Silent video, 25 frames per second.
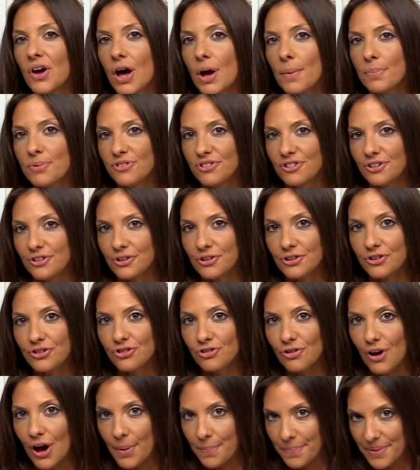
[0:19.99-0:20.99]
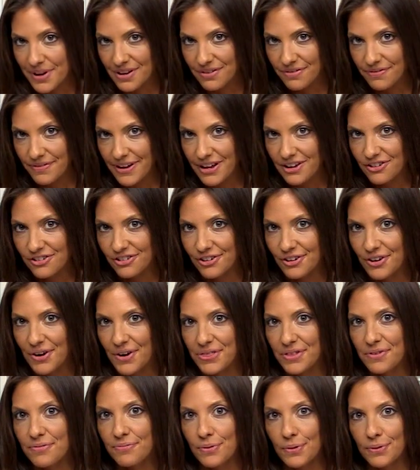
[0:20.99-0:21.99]
optional drop-in feature
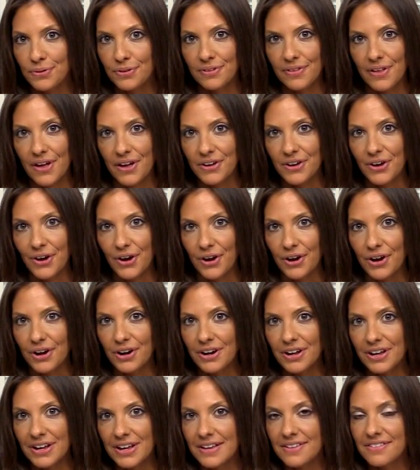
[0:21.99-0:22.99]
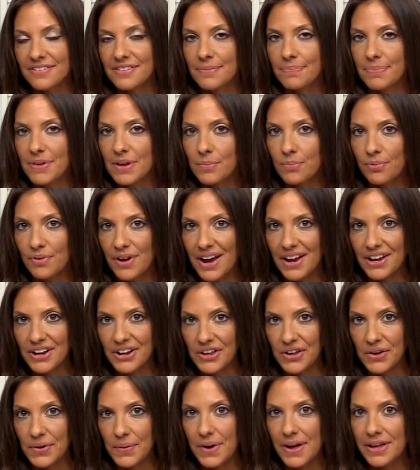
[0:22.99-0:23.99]
on the fold-along card. It's something brand
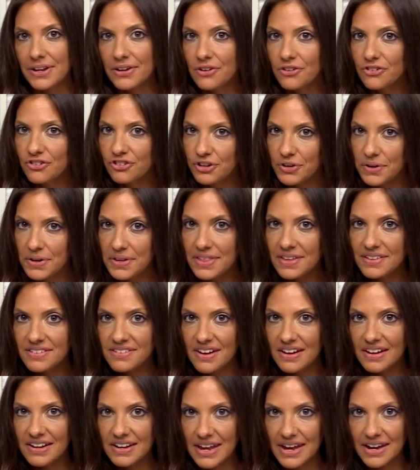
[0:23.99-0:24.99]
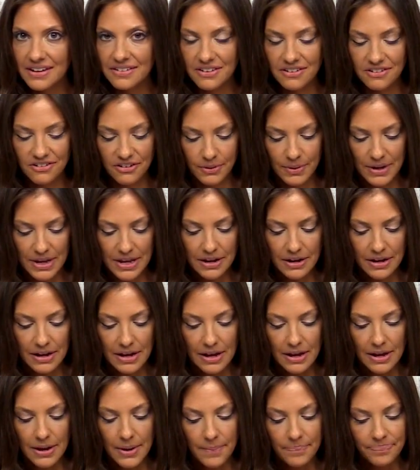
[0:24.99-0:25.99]
new, and I'll show you the technique to do it.
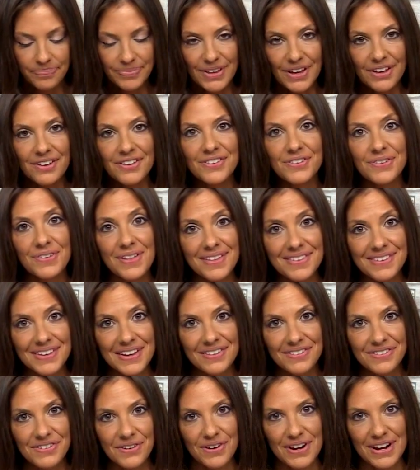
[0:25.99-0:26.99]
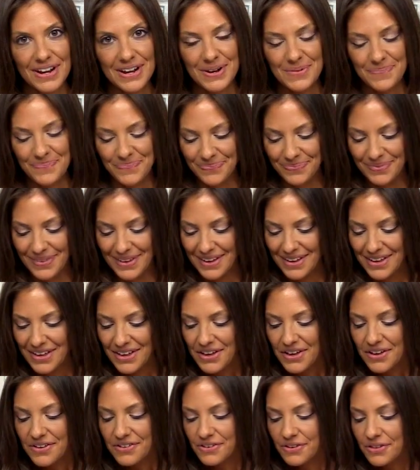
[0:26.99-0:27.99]
So let's get started.
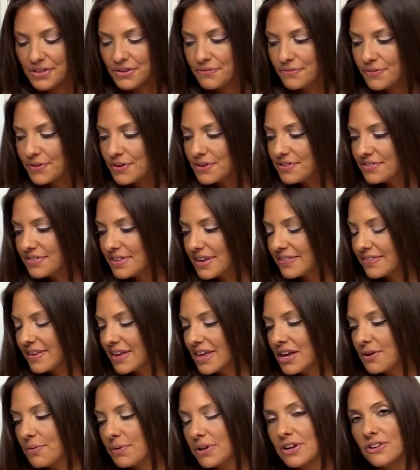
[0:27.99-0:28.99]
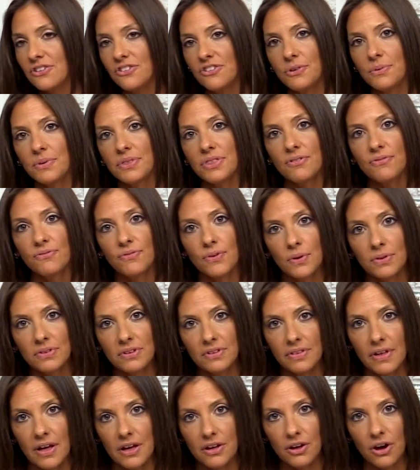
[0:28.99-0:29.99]
So the first thing that you want to do with a fold
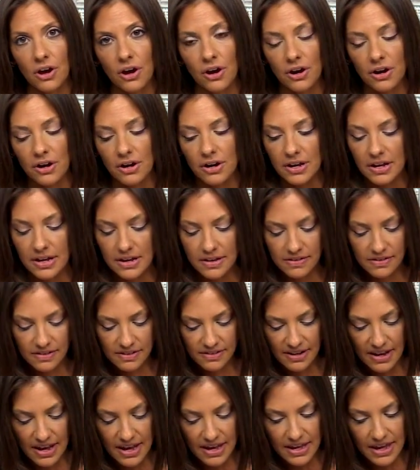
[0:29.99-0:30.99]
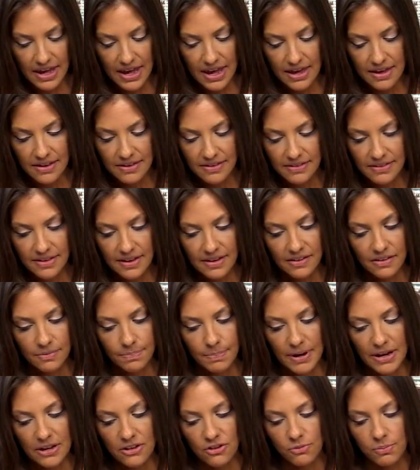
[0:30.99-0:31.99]
along card is take a 6
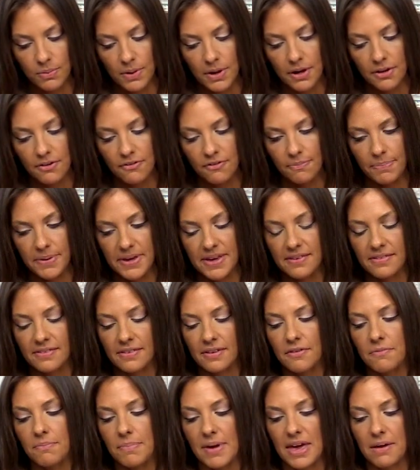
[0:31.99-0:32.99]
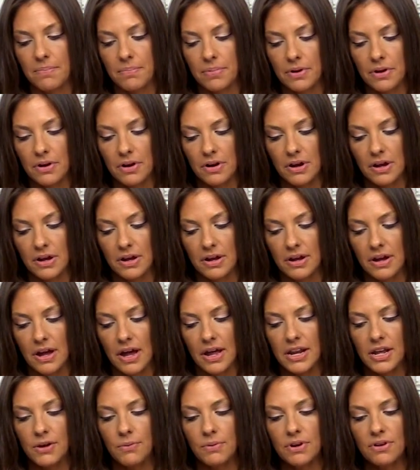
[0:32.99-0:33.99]
by 12 piece of paper
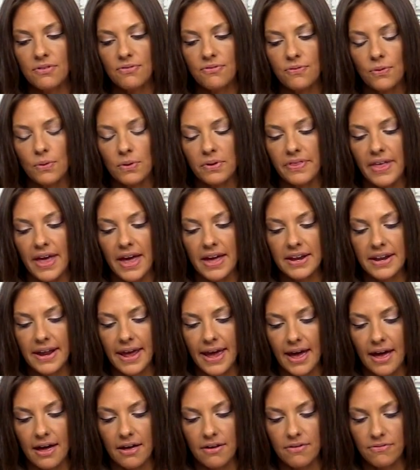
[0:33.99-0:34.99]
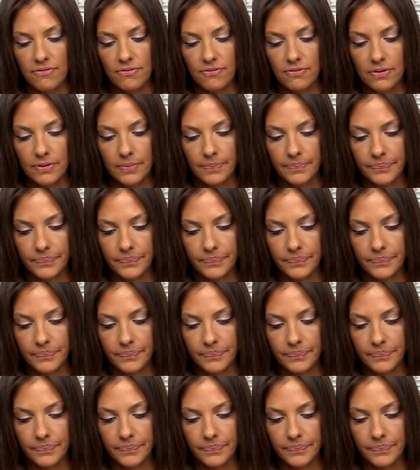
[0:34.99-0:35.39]
and you want to fold that in half.